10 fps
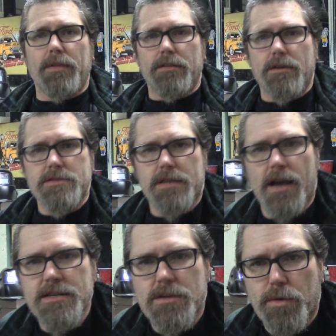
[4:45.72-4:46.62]
there's the
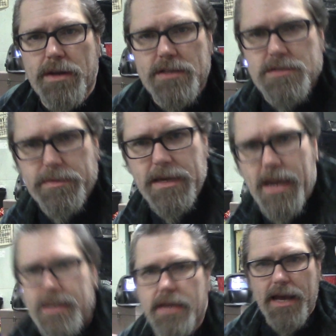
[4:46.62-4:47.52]
guys that write into me
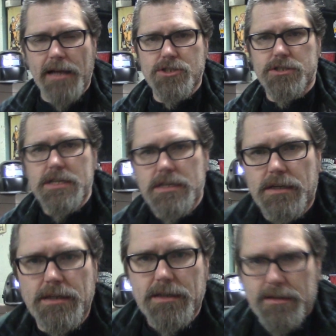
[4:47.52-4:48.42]
and
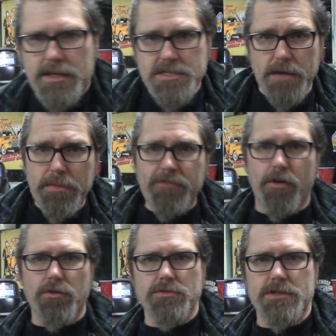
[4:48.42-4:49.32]
they send me
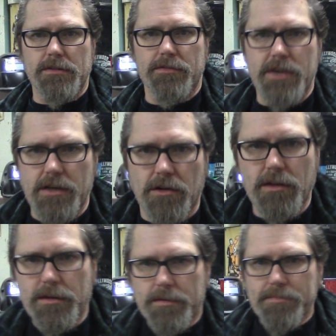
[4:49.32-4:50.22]
photos of their vehicle.